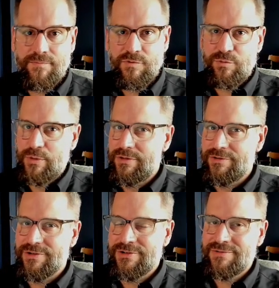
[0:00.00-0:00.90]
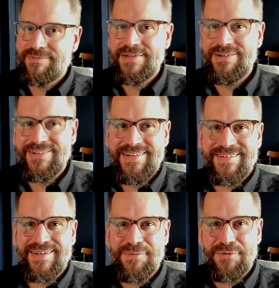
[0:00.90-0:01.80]
Spoiler alert, it only takes
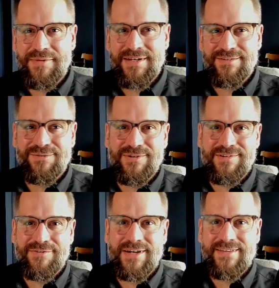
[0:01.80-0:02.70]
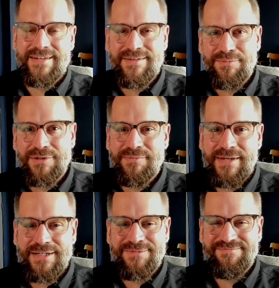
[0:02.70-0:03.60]
a couple of minutes once I've got that template
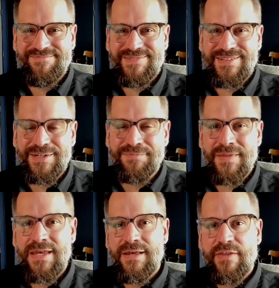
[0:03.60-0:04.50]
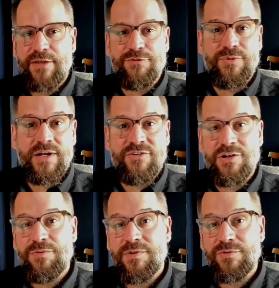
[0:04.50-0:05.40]
made. So thanks for watching. I
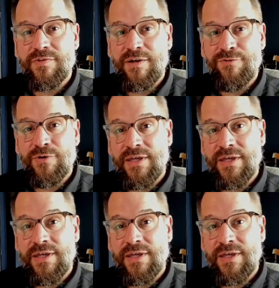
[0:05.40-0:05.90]
hope this was helpful.